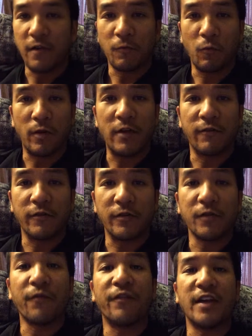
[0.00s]

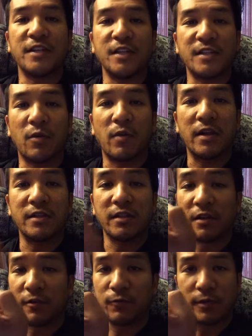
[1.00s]
Whatever veggies I wanted
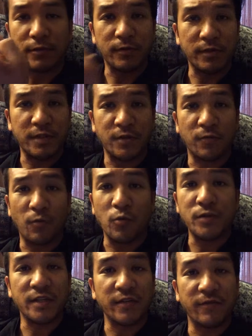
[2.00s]
to eat, whether it was
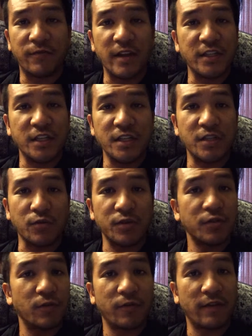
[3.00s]
roasted veggies or
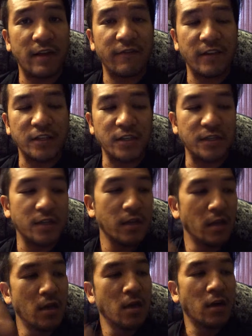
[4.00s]
stir fry veggies,
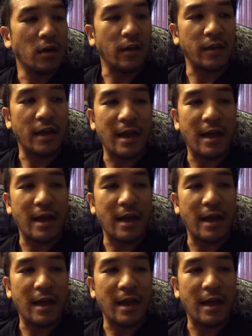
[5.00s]
and